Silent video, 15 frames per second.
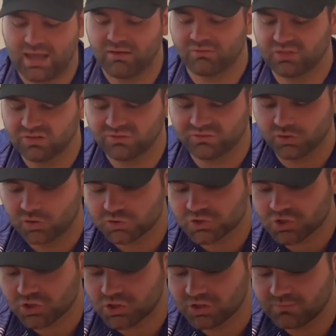have the
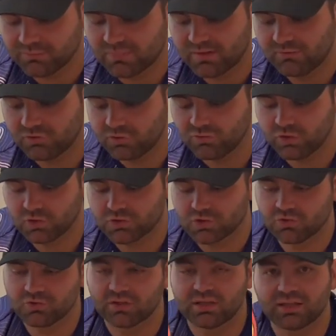Vulture, two
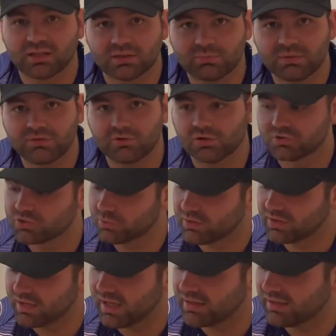Vultures, an ESP Vulture with
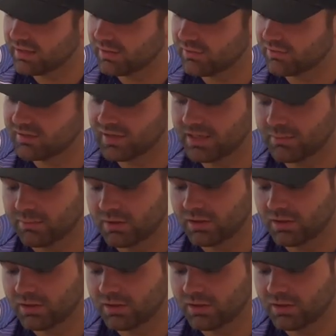a nine tail stamp.